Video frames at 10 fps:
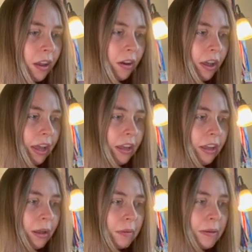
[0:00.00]
Okay,
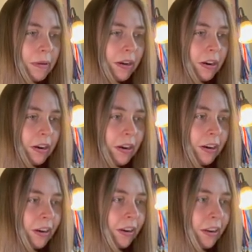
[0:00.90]
I'm getting better.
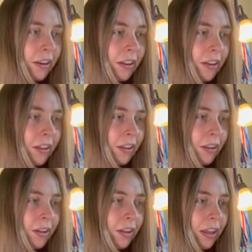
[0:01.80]

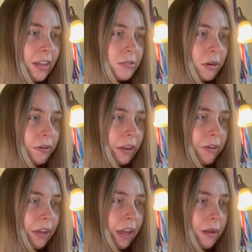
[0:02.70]
Guys, where are we
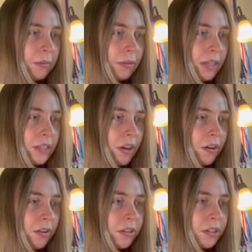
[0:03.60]
going up? Let's
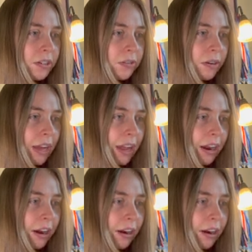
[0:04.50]
go do
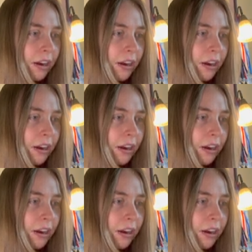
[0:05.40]
hair